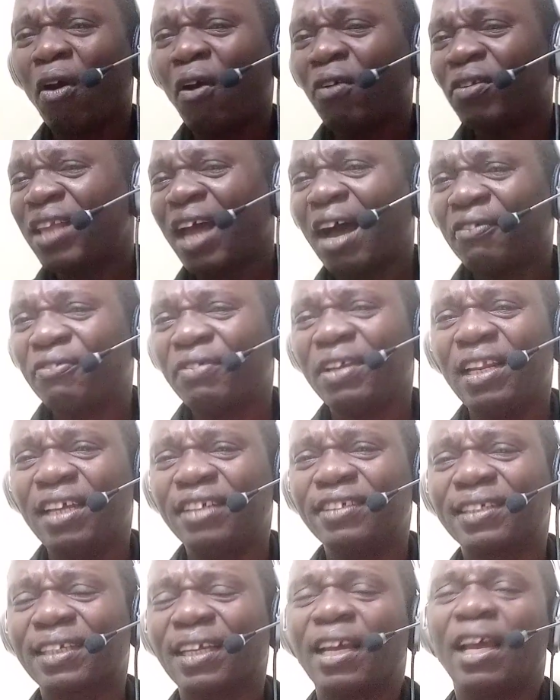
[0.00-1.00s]
of that
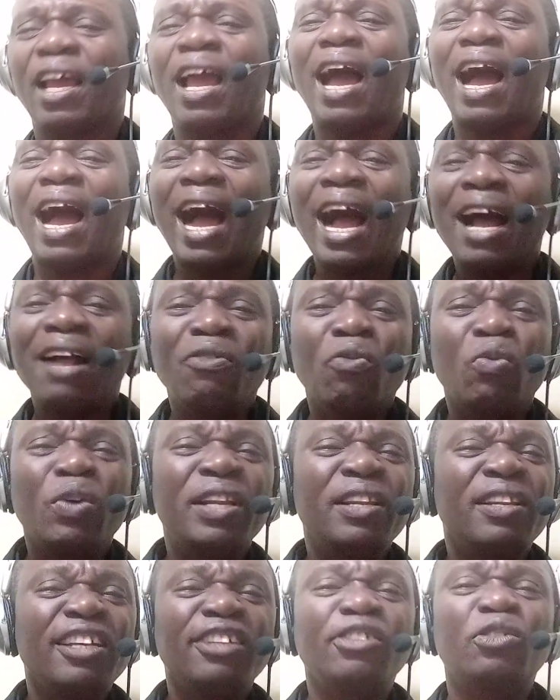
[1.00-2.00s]
feelings, and we
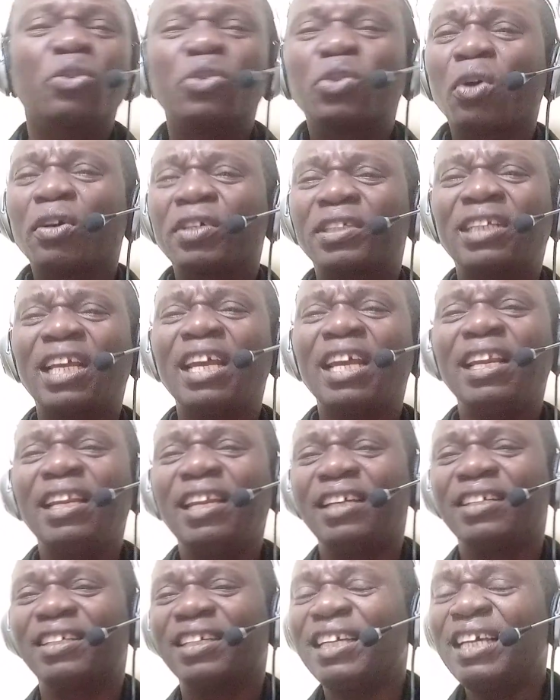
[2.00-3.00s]
need to sustain
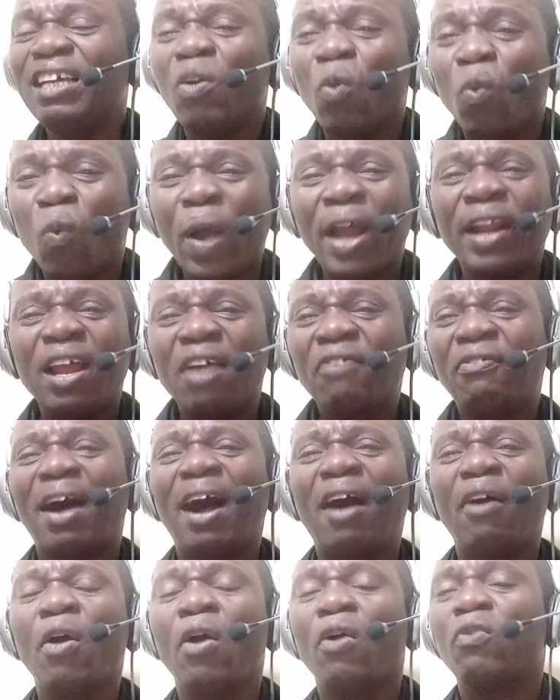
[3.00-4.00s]
it
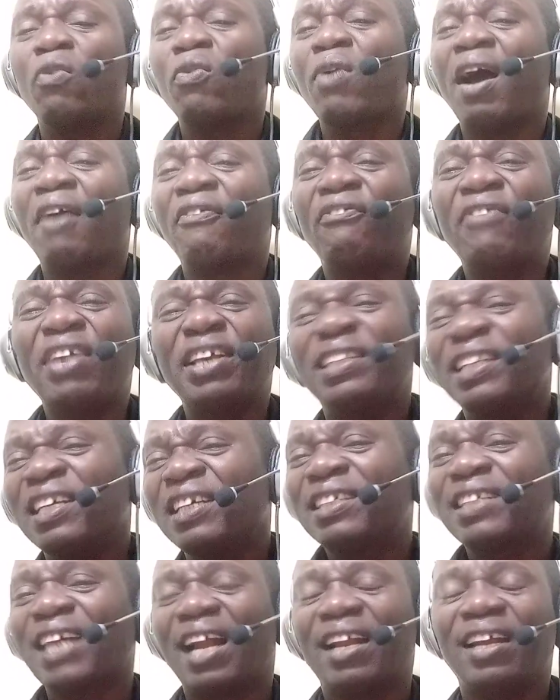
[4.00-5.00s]
whenever we are
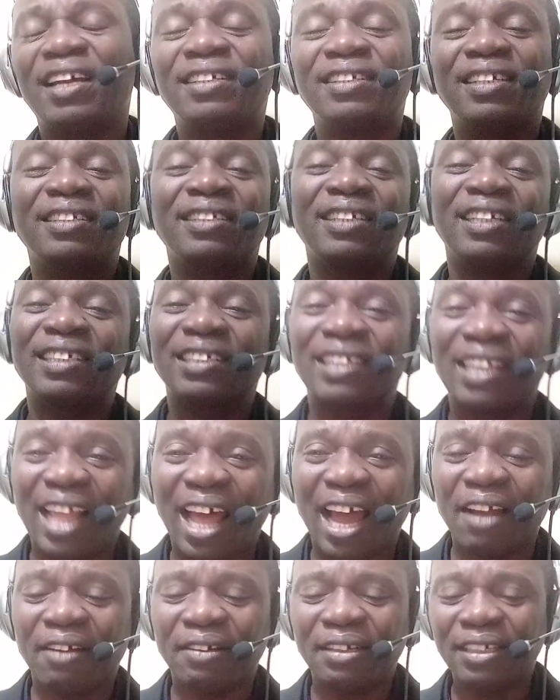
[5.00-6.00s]
facing challenges
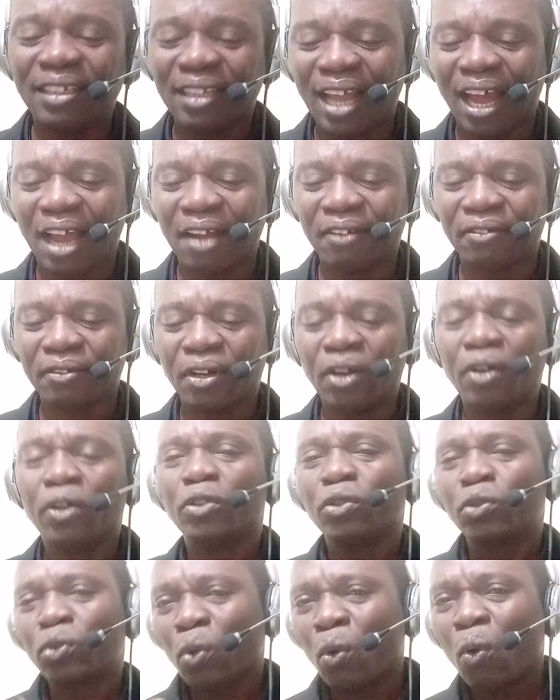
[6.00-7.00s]
in life.
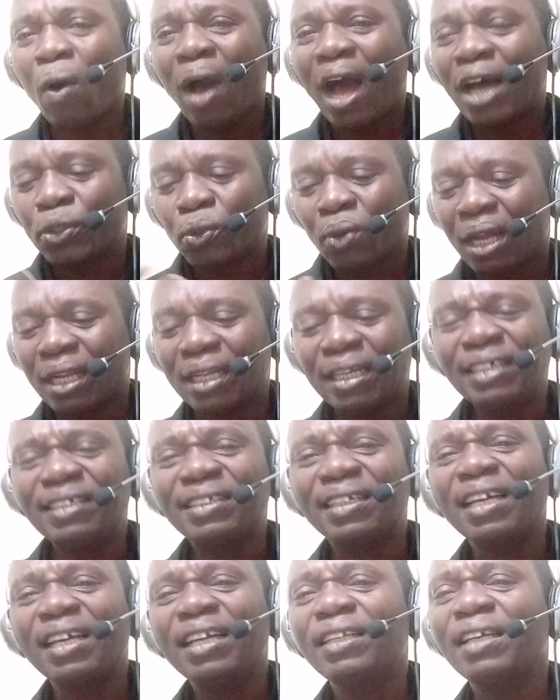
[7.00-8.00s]
So as you are
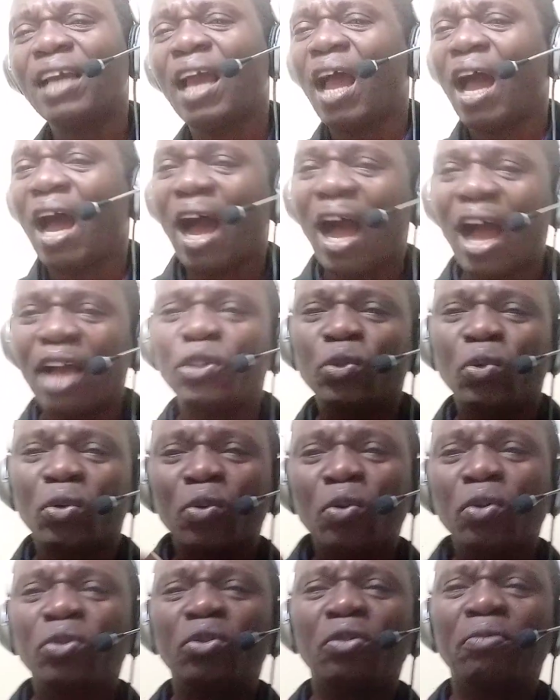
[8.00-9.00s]
listening, you're
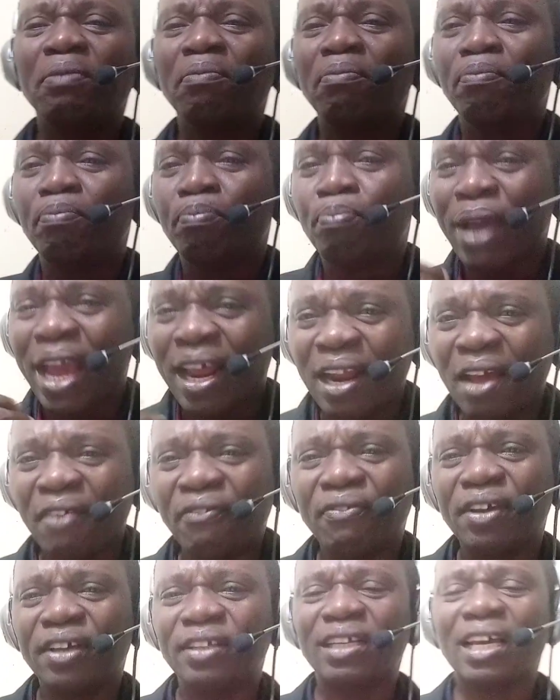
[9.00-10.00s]
going to
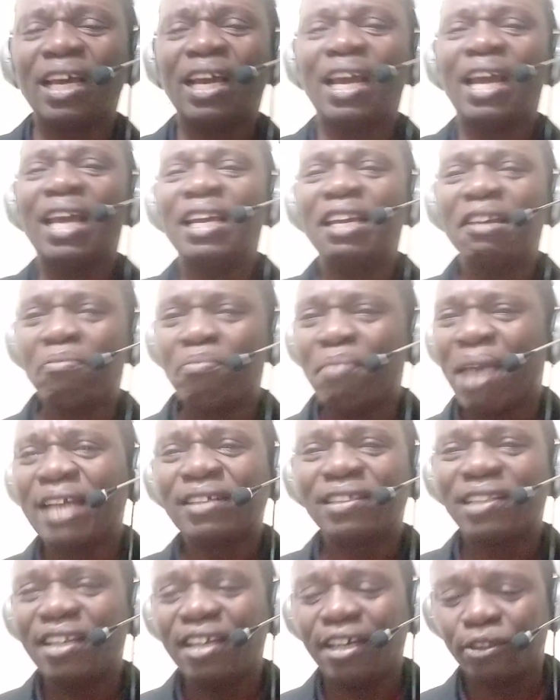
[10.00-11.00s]
benefit
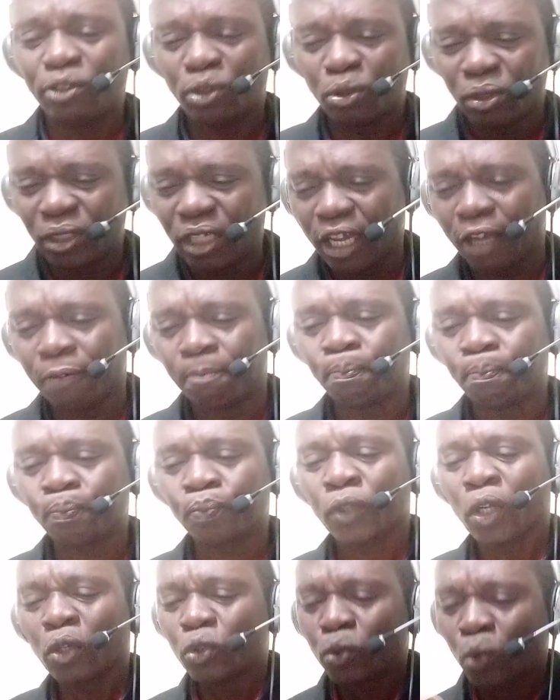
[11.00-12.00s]
immensely today.
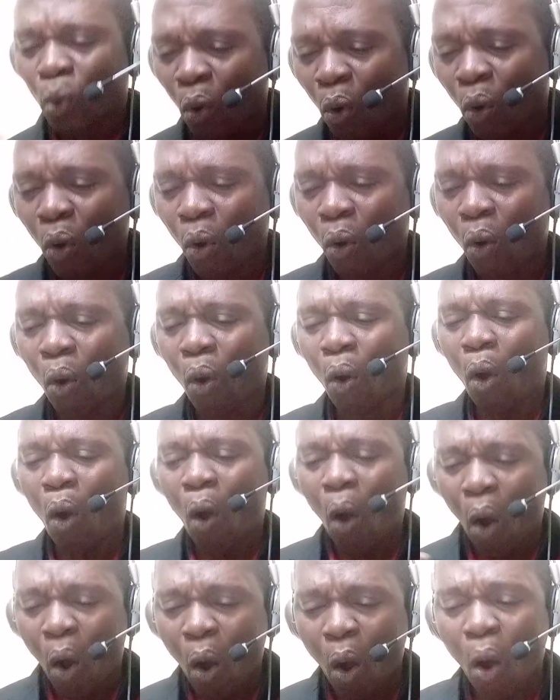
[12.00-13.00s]
So
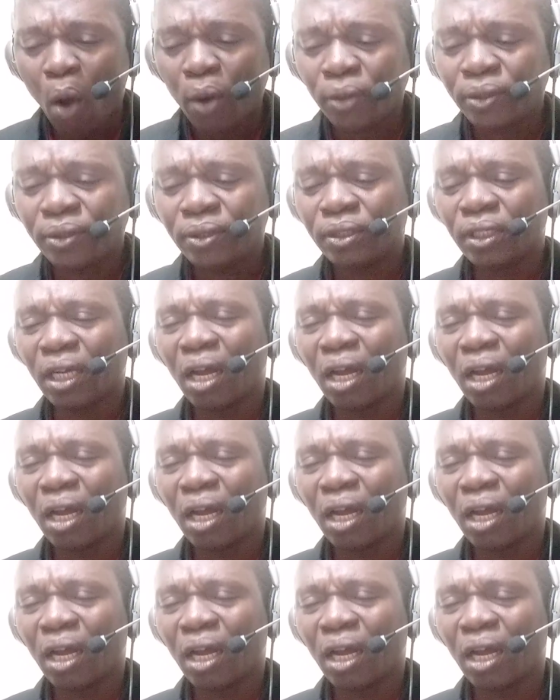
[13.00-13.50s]
on